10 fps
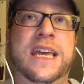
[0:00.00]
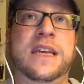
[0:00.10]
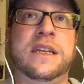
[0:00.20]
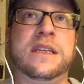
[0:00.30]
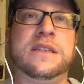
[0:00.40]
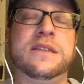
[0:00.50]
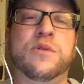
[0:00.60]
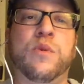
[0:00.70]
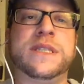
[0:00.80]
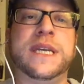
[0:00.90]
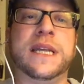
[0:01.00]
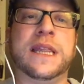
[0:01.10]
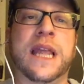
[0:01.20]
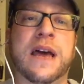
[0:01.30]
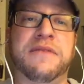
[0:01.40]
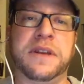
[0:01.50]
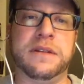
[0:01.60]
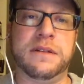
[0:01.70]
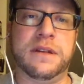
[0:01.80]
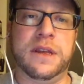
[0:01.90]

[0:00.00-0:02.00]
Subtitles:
in 2011.